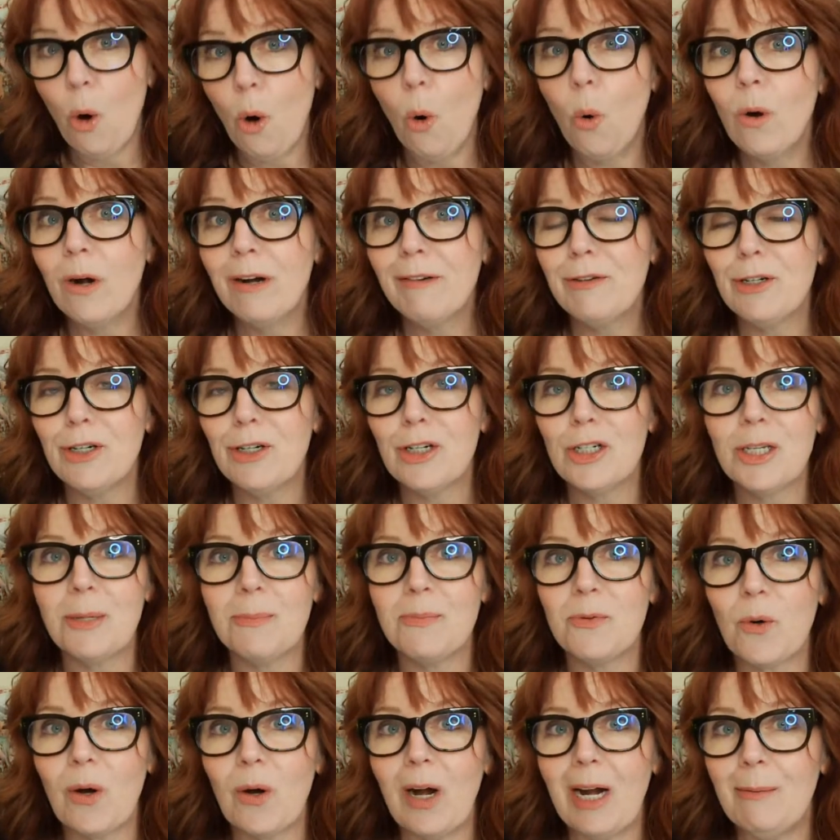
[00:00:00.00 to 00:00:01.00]
or if you're a
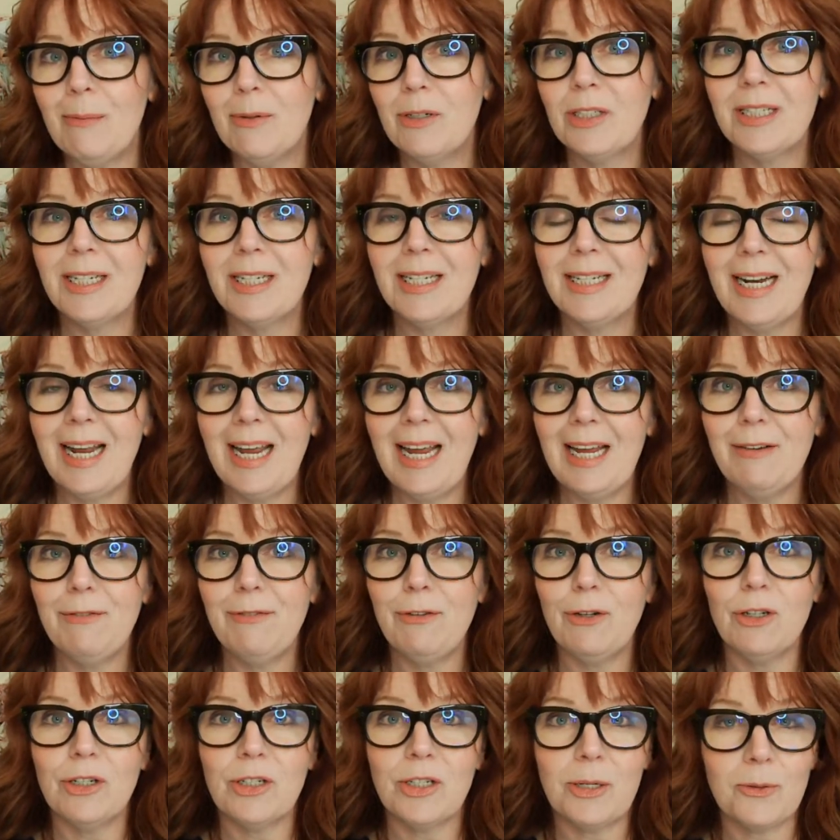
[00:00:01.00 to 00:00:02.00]
subscriber today,
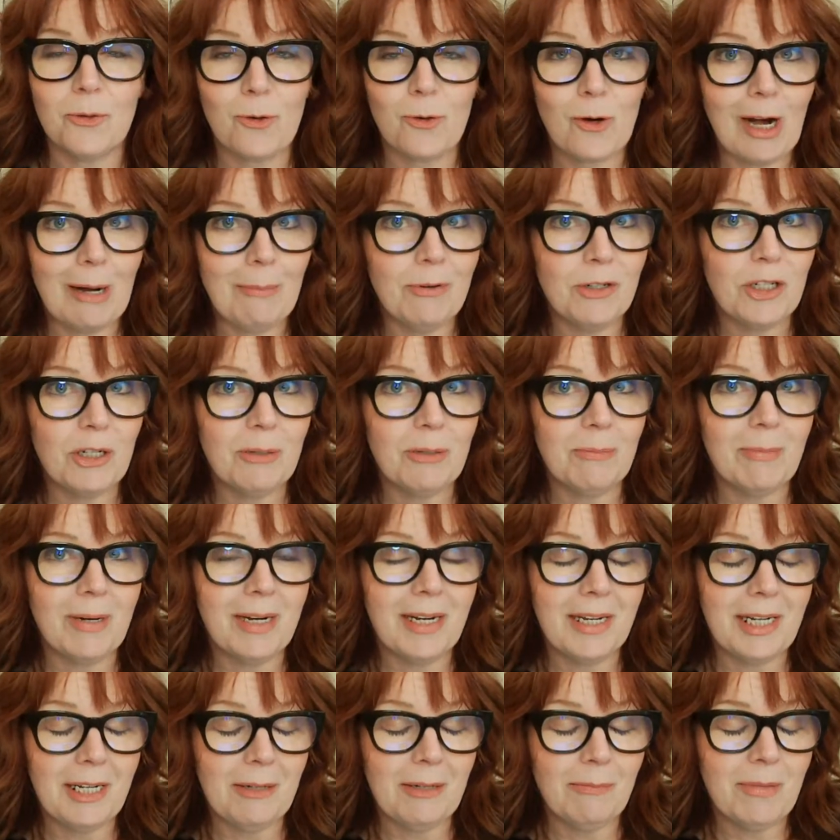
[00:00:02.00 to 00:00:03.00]
if you're a subscriber to
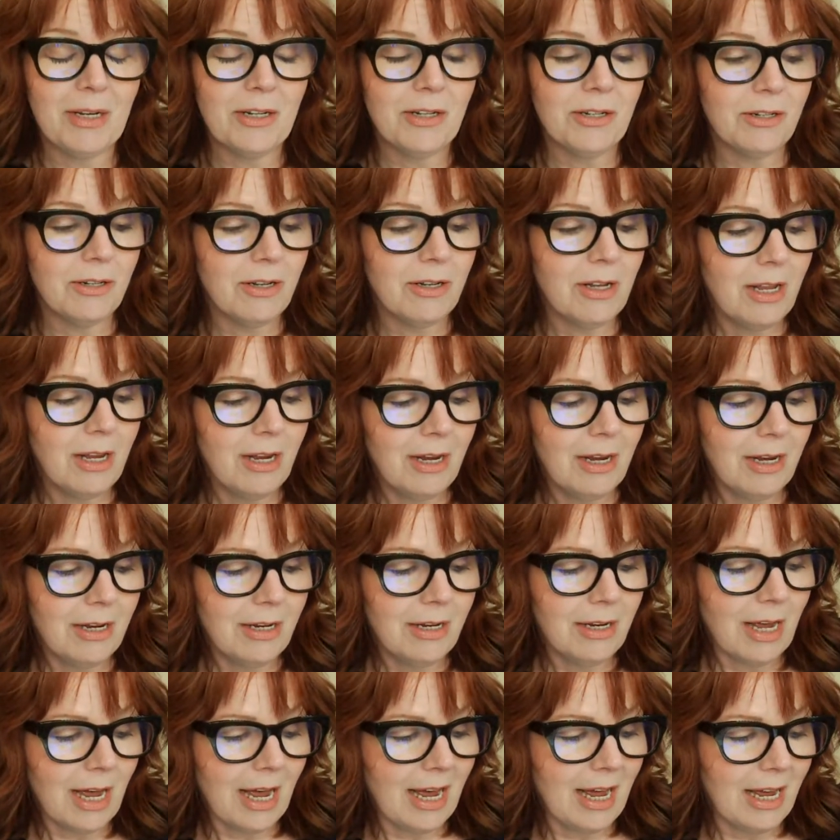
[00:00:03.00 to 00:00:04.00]
my email,
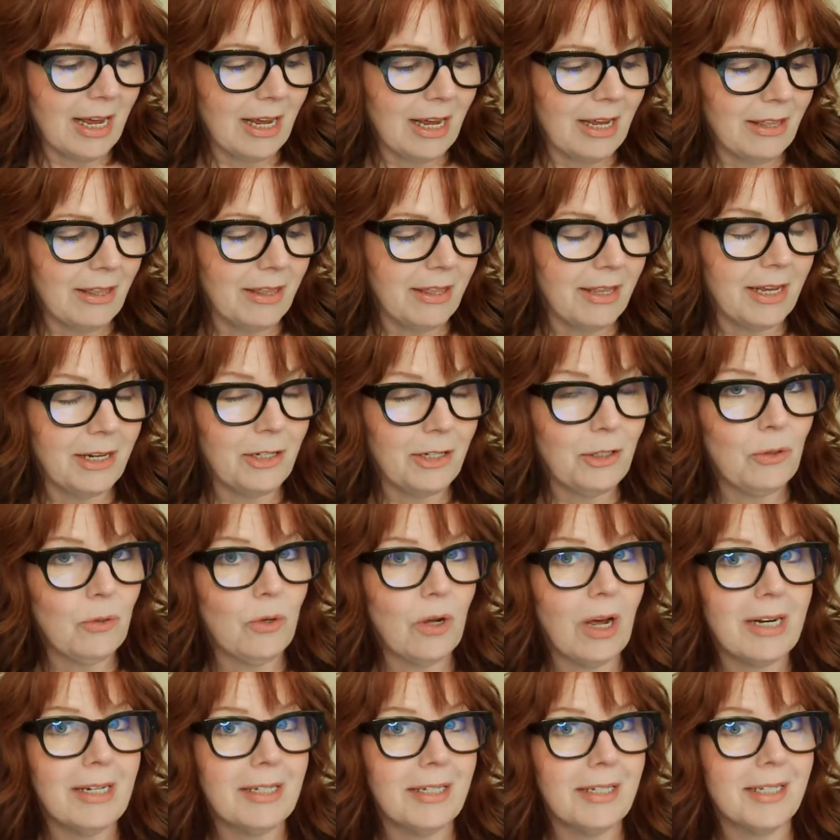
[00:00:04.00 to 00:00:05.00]
then
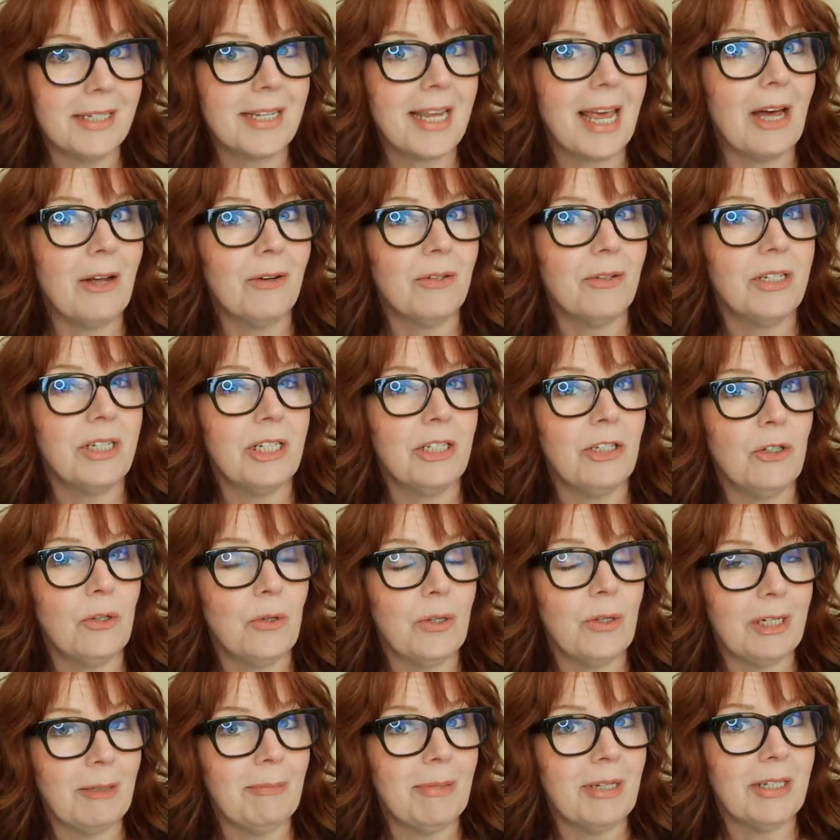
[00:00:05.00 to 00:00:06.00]
you got a discount in
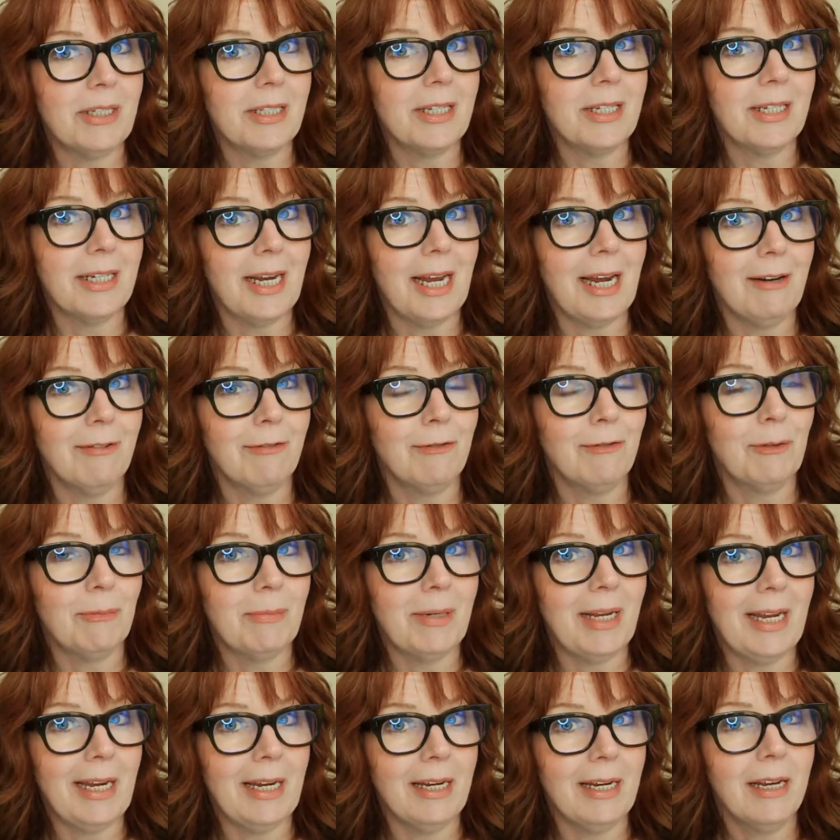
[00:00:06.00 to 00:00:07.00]
your email today
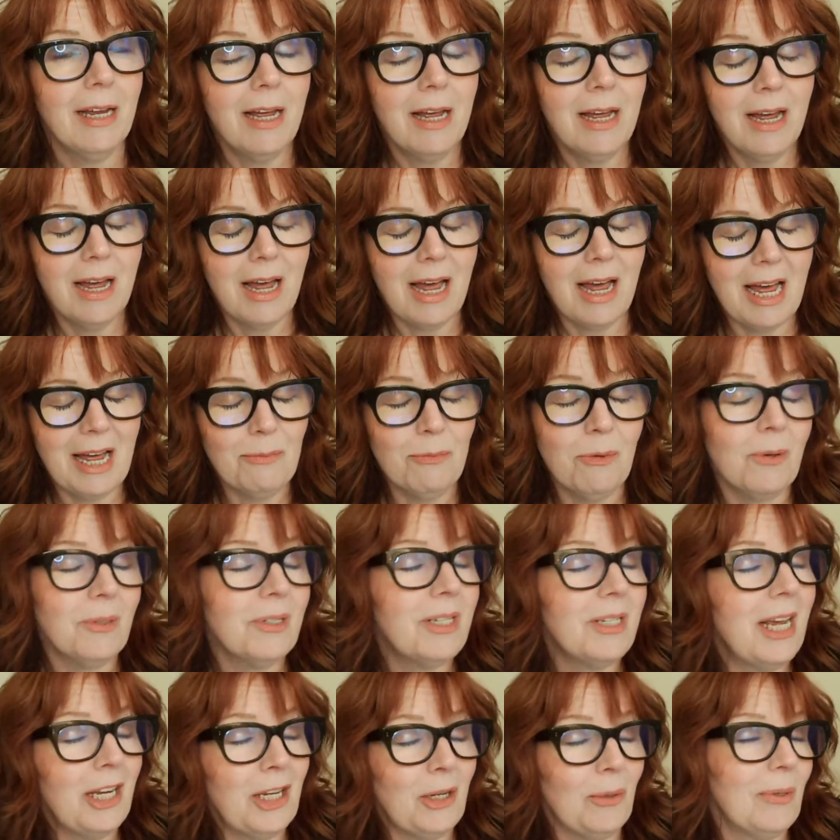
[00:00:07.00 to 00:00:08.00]
from me. I
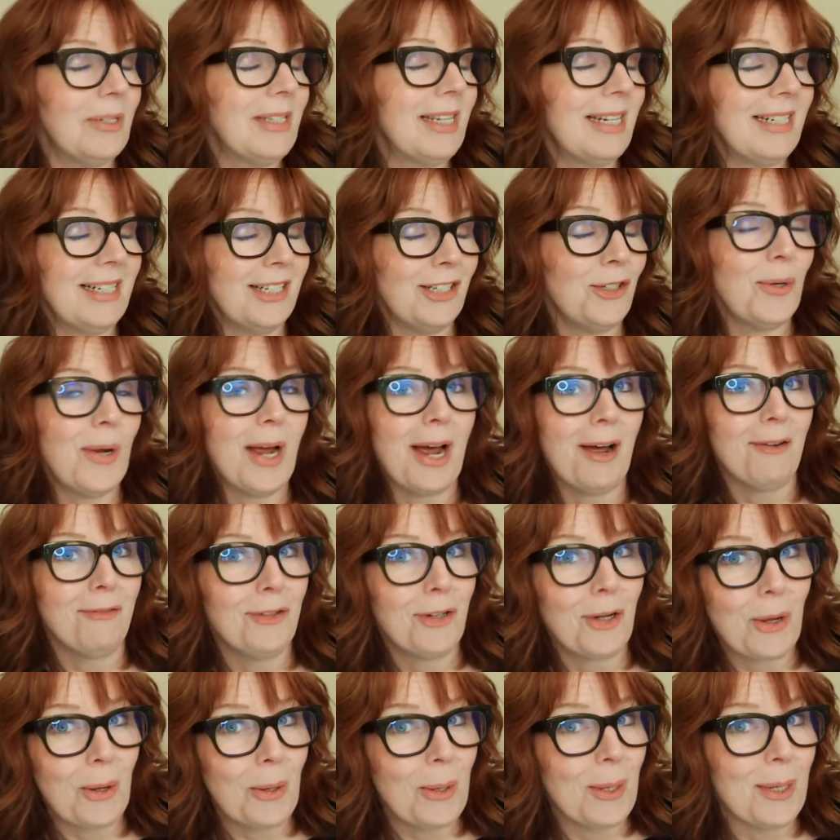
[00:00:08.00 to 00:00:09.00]
won't tell you what that is. You have
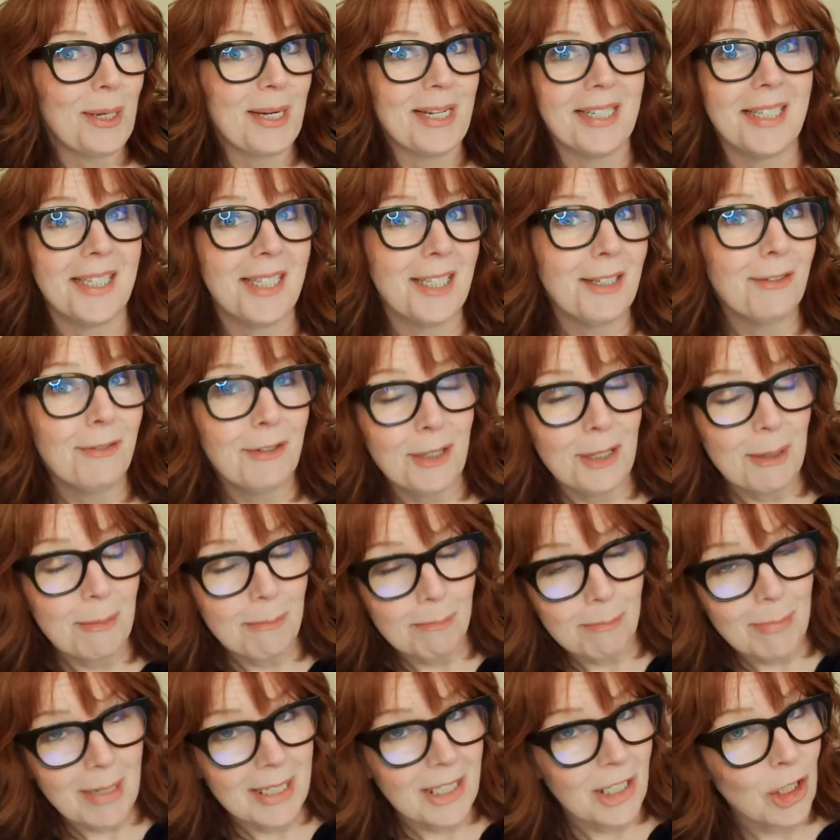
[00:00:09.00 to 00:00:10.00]
to go look. It's different
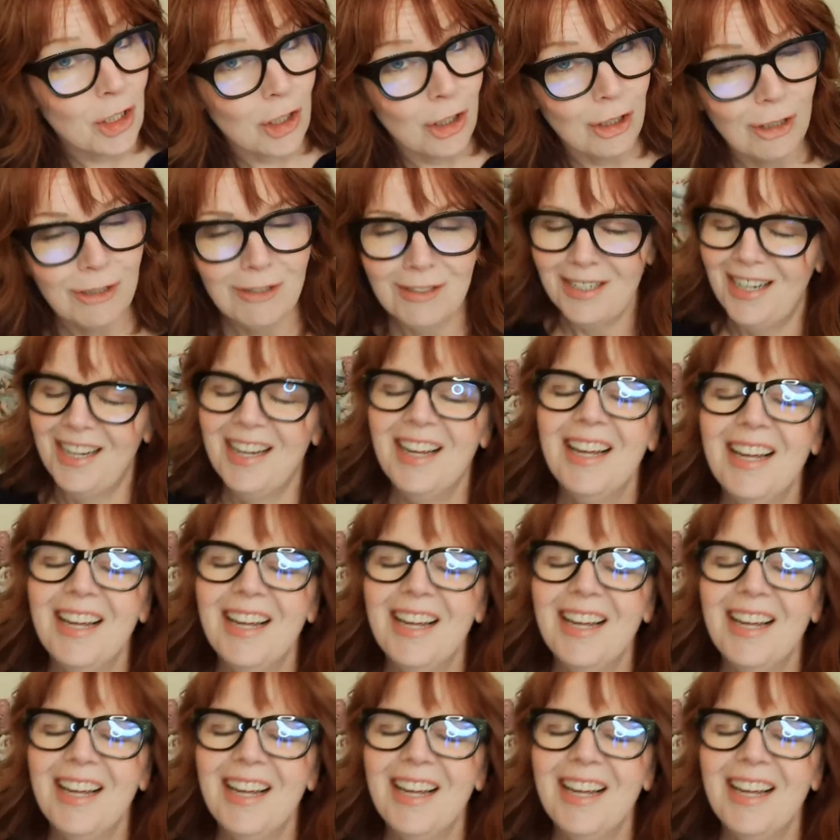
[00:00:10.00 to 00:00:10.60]
than bundle.